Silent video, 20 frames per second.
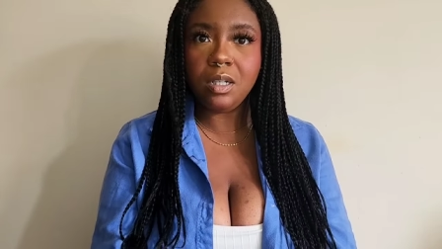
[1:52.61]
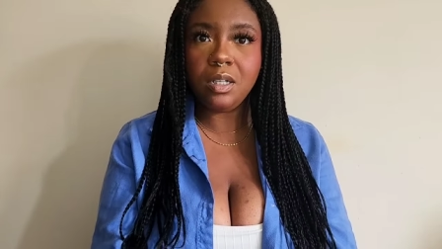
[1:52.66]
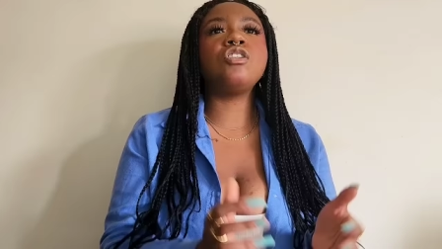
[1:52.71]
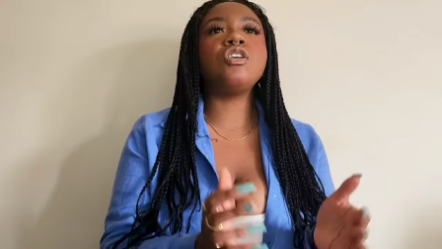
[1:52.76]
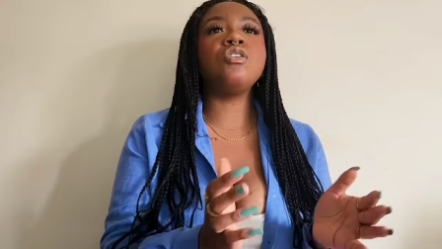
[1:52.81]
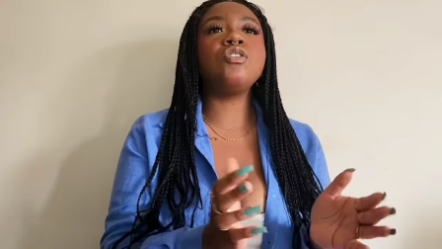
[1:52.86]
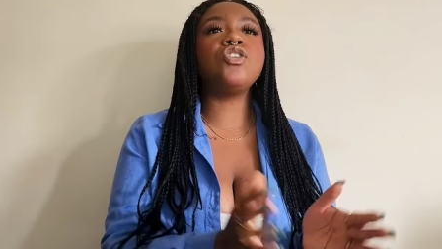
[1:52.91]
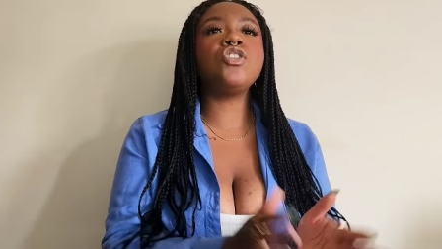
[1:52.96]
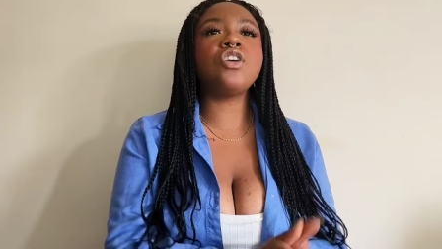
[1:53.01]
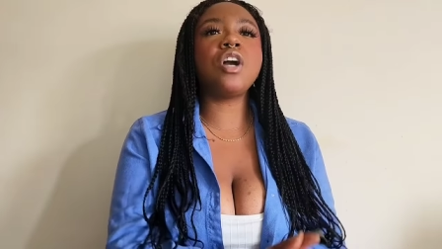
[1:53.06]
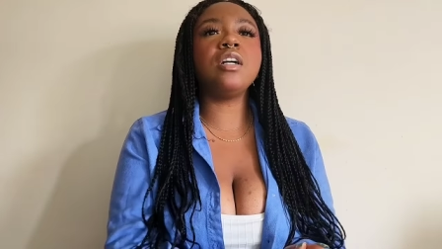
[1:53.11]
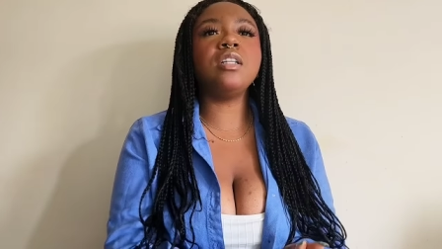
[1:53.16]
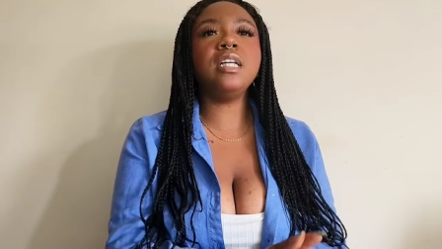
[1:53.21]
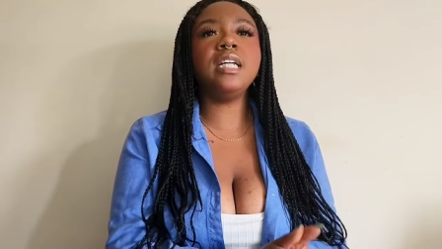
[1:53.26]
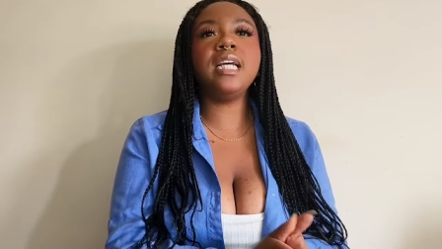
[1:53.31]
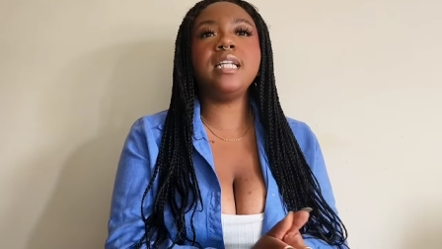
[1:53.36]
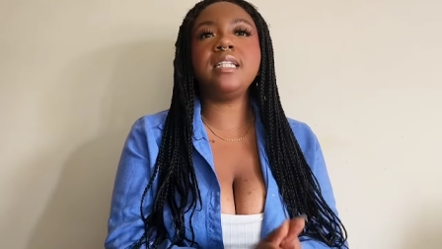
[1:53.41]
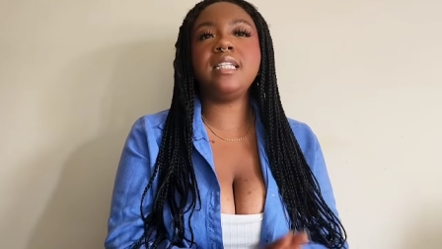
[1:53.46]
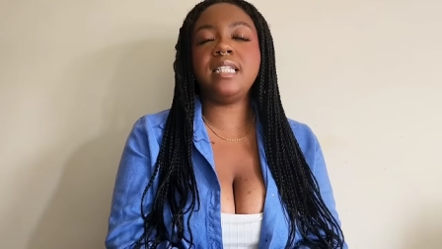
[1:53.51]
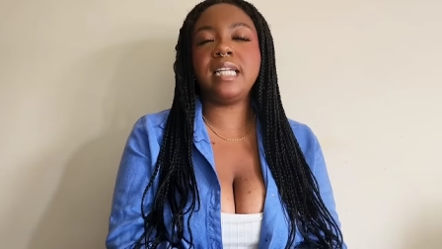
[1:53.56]
So Charlotte
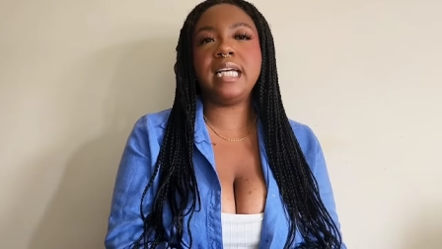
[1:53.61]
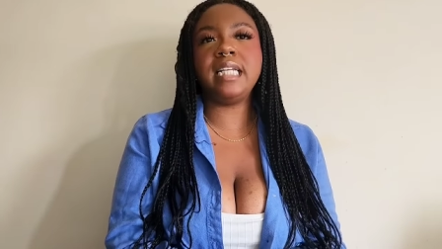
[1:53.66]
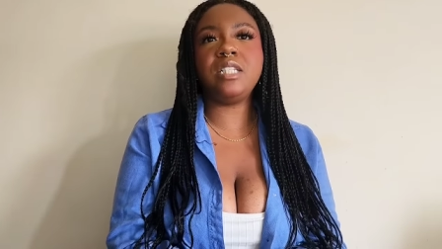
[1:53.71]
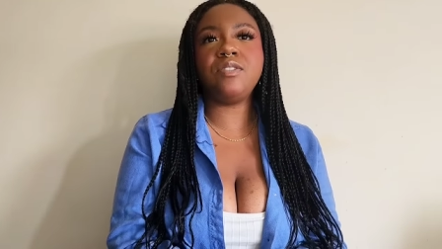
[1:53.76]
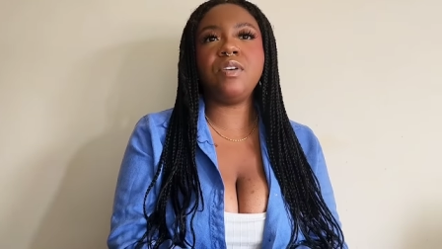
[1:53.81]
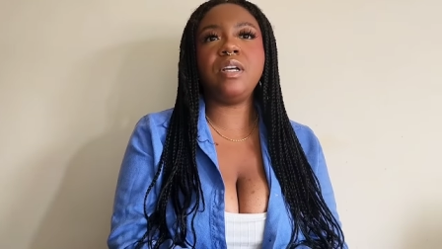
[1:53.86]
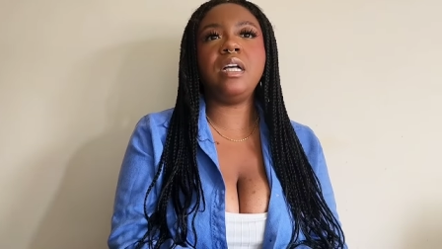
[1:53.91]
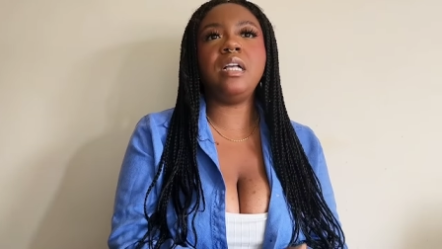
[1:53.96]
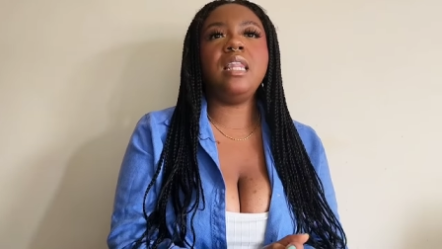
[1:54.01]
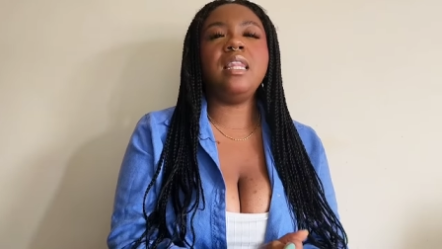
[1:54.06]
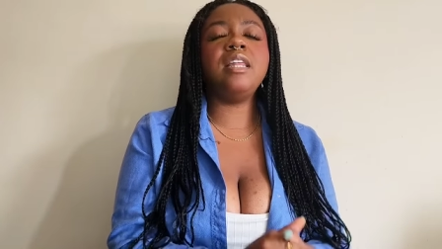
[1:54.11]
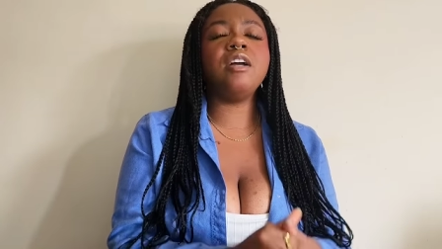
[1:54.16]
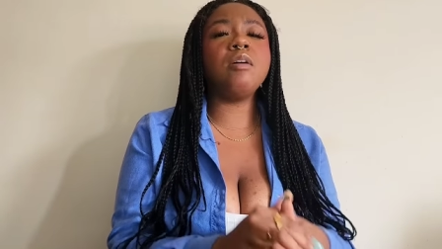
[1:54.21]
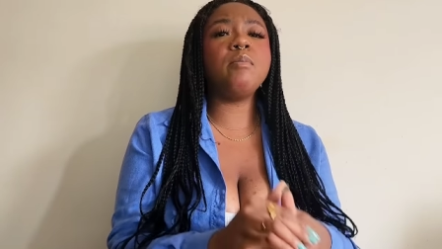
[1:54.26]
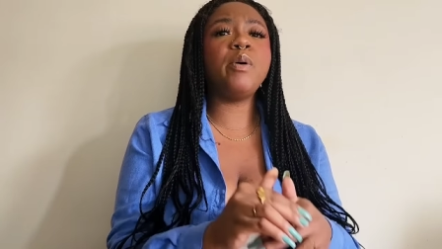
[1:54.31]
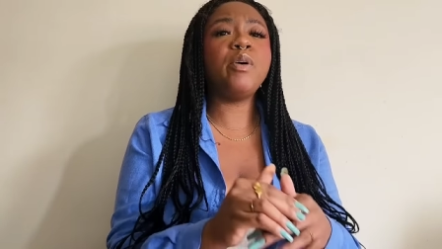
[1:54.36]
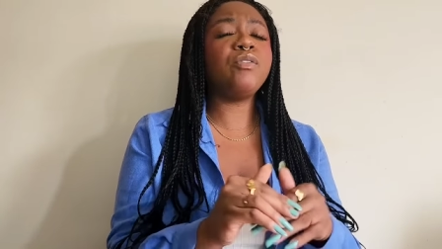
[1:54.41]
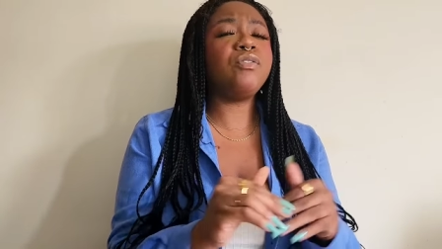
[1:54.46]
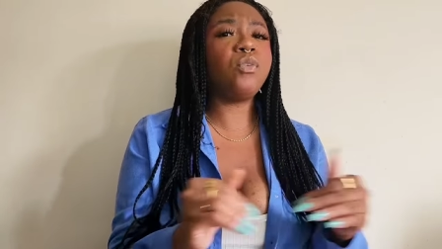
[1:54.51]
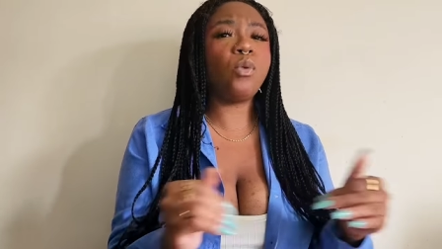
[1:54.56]
and Statesville, they're
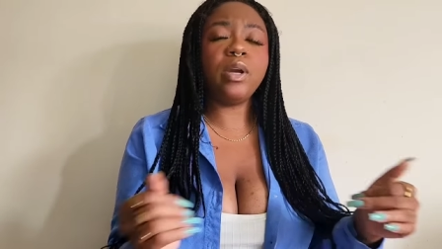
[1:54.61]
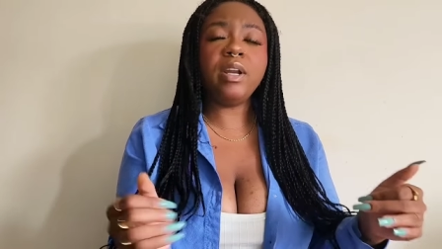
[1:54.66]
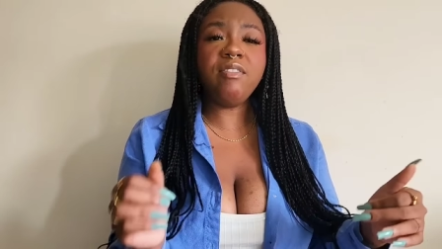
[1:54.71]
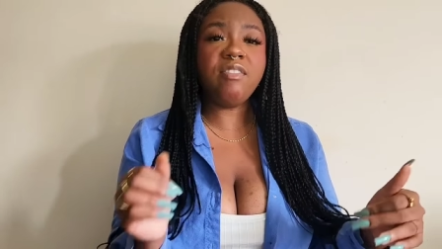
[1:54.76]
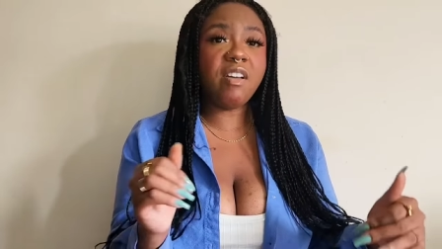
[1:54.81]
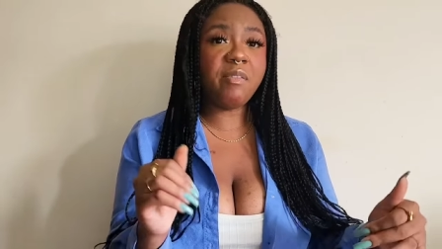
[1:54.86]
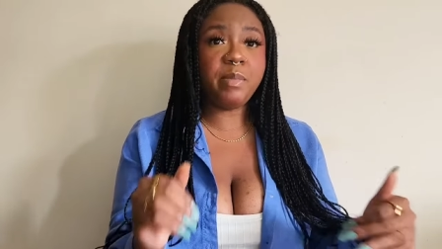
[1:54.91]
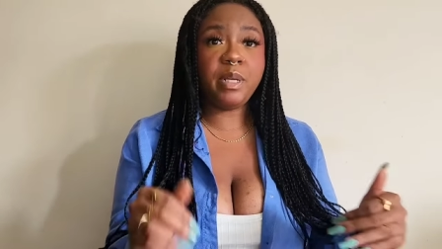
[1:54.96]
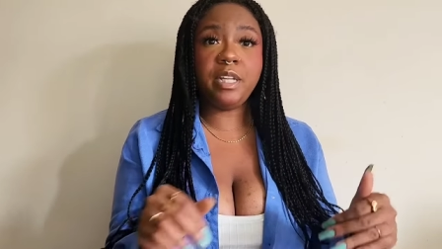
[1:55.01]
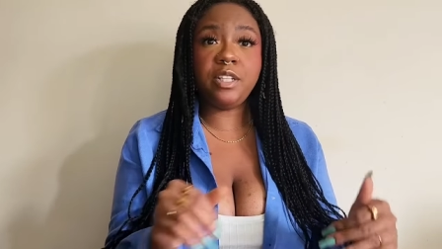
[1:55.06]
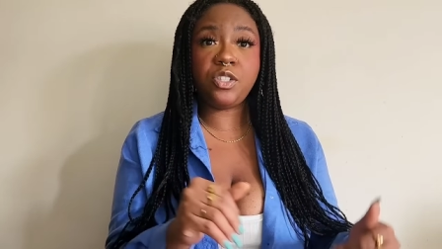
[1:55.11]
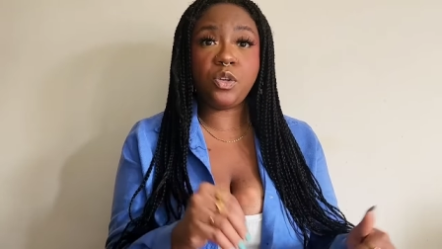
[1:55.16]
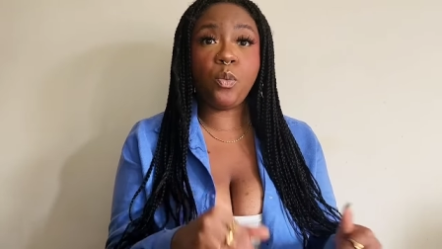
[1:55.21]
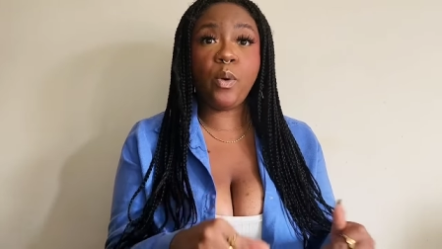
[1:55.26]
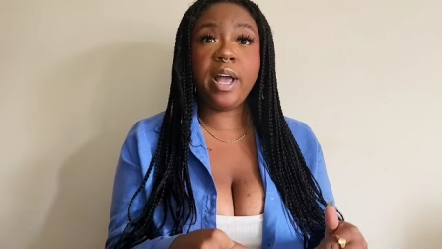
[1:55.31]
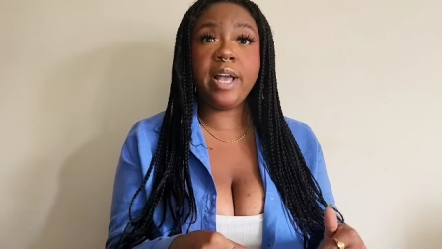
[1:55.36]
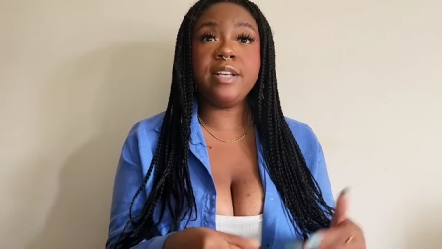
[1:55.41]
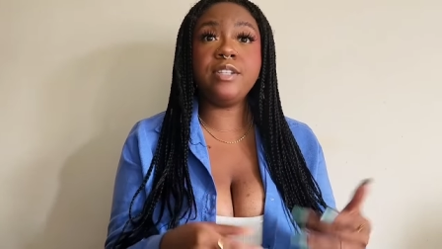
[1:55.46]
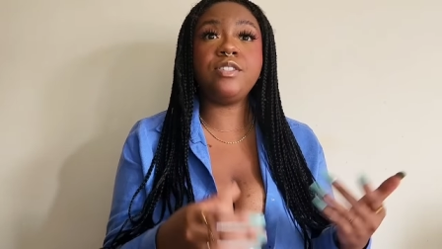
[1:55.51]
about 45 minutes away,